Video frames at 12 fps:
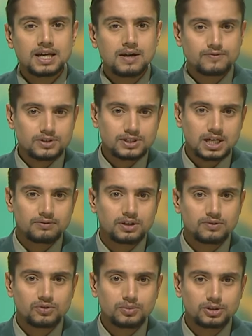after
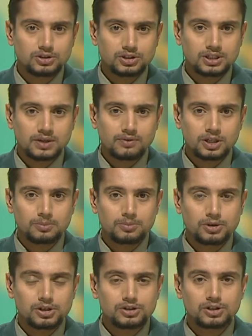diving from the Chisapani
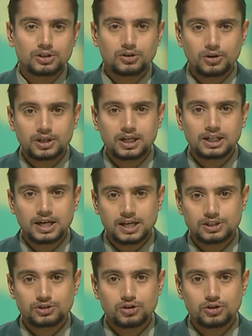Bridge in Karnali has